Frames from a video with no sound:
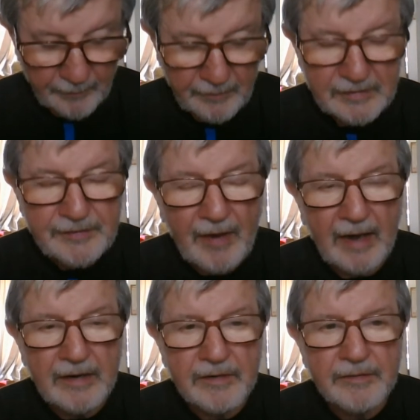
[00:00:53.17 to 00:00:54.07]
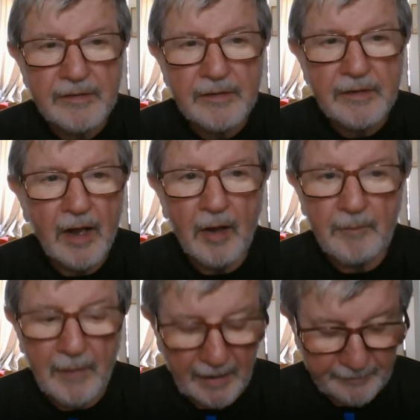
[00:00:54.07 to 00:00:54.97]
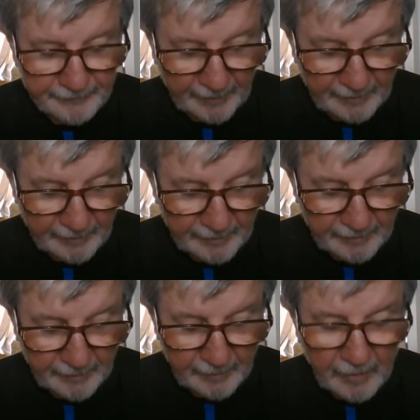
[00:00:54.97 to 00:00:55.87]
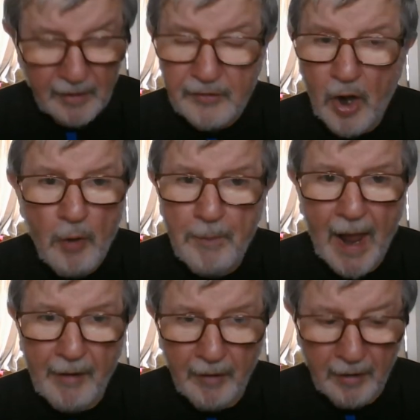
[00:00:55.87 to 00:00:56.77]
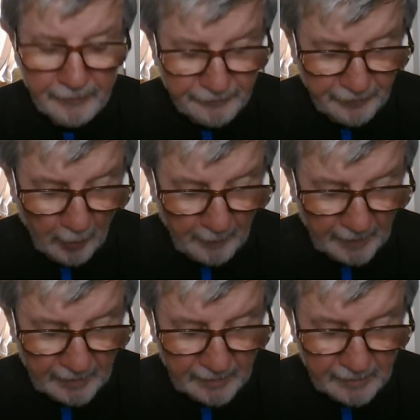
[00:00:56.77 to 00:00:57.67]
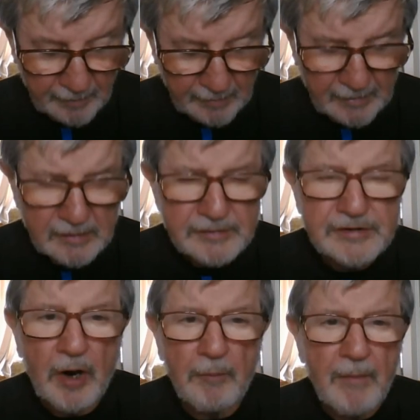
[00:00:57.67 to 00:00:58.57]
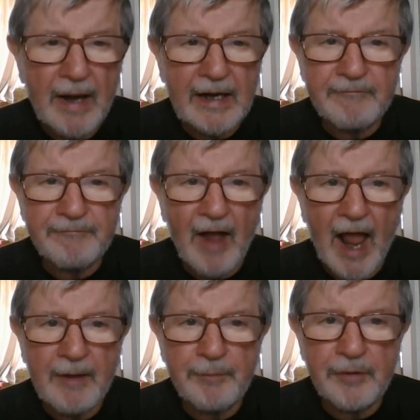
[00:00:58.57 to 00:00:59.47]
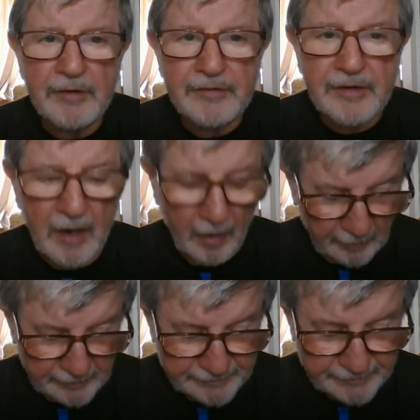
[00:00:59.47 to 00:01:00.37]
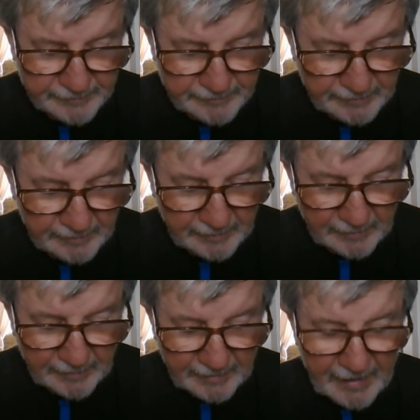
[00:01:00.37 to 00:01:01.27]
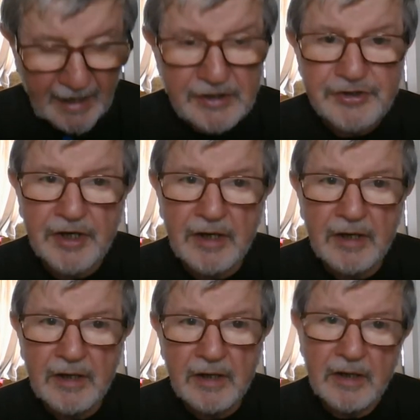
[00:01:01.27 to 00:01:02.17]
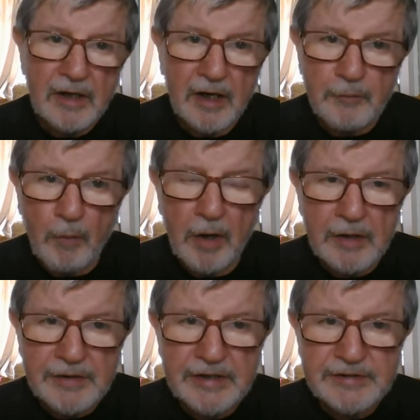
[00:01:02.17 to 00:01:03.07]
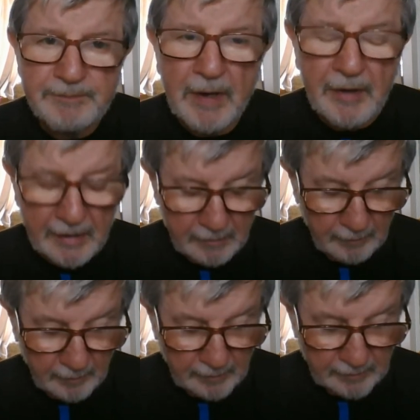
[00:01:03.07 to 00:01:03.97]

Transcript: The scent amazing. No bare earth showing. So many vibrant colours. Nature had worked its miracle.